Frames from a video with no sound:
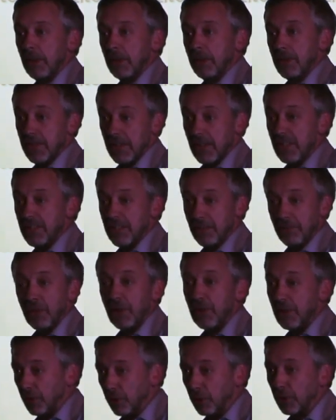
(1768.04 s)
because that's a
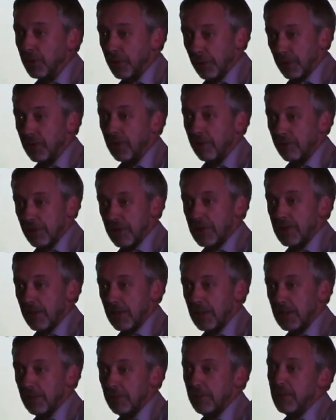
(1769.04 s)
very awkward
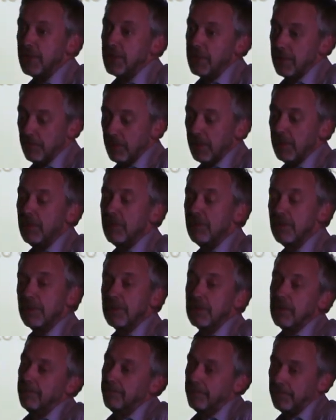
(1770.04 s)
conversation with someone
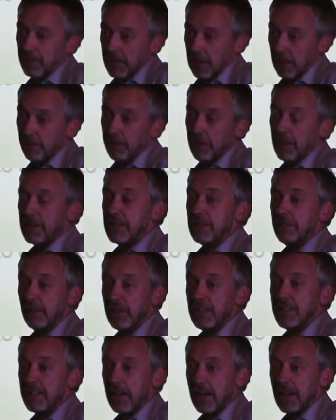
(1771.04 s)
who's
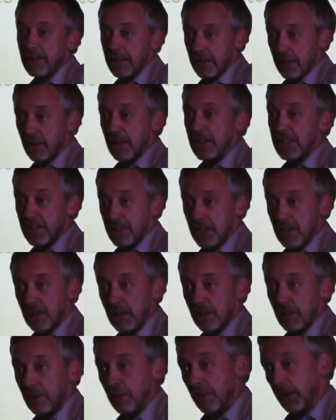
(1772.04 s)
effectively dead in
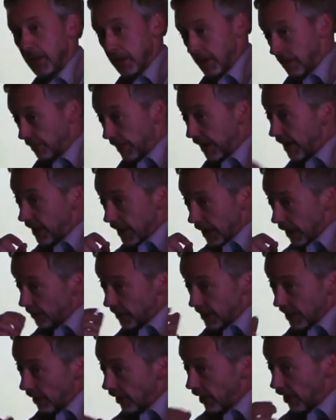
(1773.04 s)
ITU, being
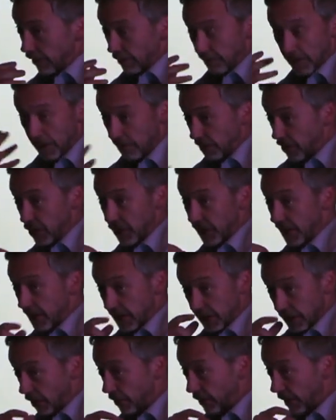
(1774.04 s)
kept alive by
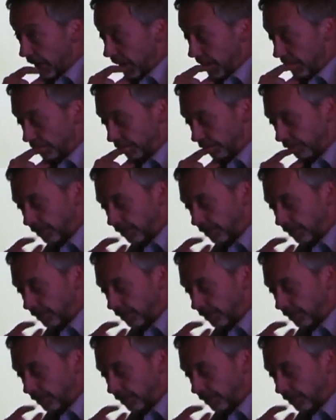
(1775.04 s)
machines only.